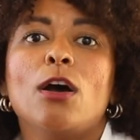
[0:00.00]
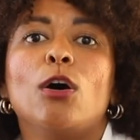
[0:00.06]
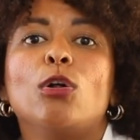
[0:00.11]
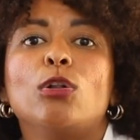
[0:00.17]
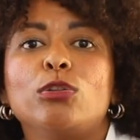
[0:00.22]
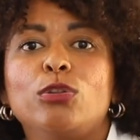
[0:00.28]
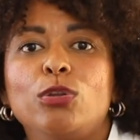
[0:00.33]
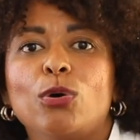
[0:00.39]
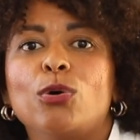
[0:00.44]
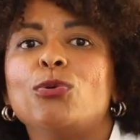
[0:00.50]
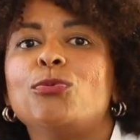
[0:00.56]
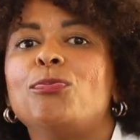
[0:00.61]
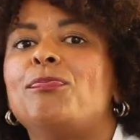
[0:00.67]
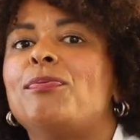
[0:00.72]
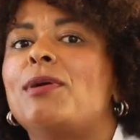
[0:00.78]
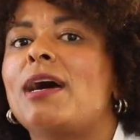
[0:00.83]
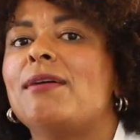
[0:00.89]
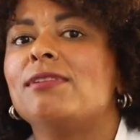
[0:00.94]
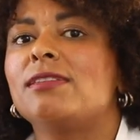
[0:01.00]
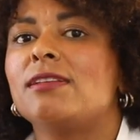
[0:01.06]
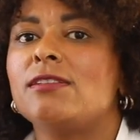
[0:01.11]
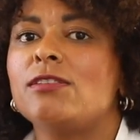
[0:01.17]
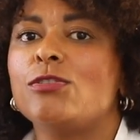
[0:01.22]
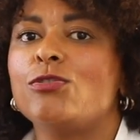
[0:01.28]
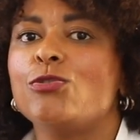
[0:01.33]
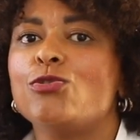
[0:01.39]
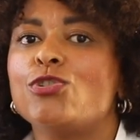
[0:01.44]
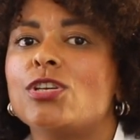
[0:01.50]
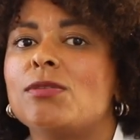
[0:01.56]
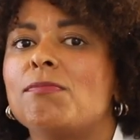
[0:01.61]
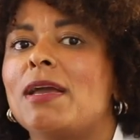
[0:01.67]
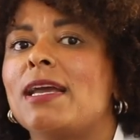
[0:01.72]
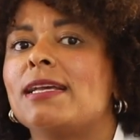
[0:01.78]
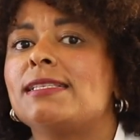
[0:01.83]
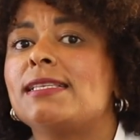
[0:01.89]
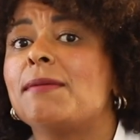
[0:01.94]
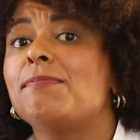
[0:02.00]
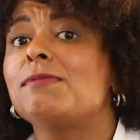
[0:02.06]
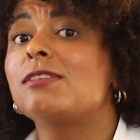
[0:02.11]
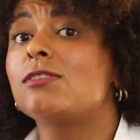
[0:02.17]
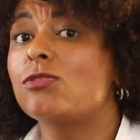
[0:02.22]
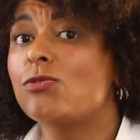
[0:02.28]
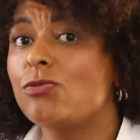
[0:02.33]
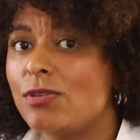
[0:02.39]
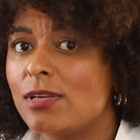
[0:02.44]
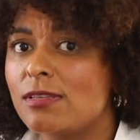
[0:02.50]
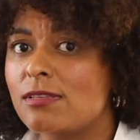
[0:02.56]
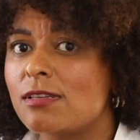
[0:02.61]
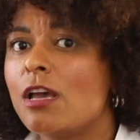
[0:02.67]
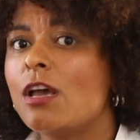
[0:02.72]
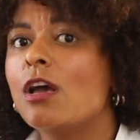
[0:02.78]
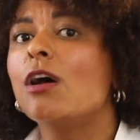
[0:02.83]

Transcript: although private institutions may accept students